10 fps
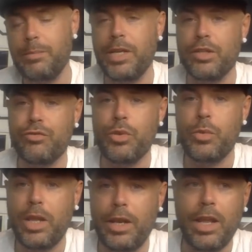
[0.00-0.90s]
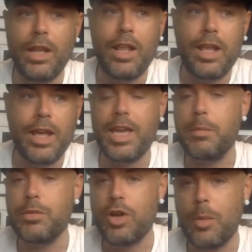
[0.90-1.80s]
beat us, they drew 0-0 and
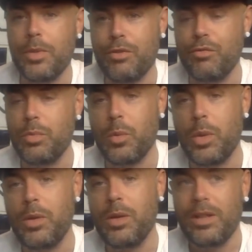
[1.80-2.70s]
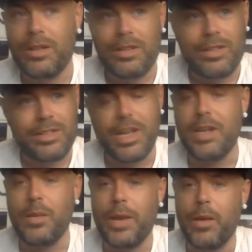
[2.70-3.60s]
came top of the group, and we
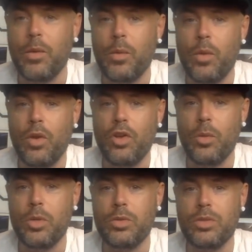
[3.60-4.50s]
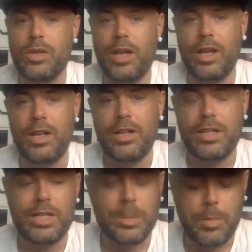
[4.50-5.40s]
sadly went out of the World Cup, which was
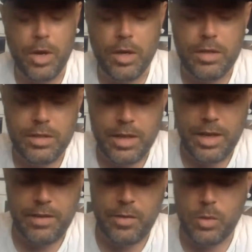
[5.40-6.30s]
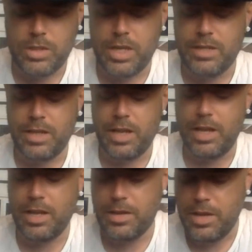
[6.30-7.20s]
disappointing. And I've always said, you
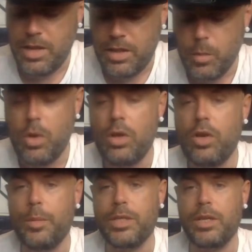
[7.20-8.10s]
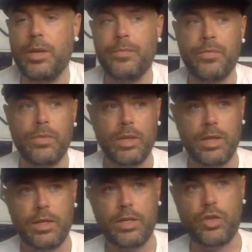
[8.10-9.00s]
know, the World Cup is
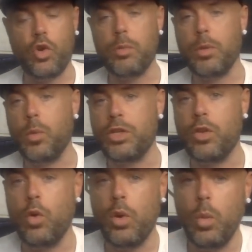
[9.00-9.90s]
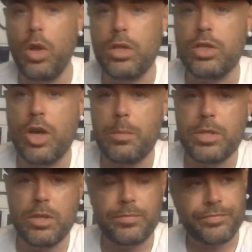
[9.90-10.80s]
it's a tournament which the whole world stops.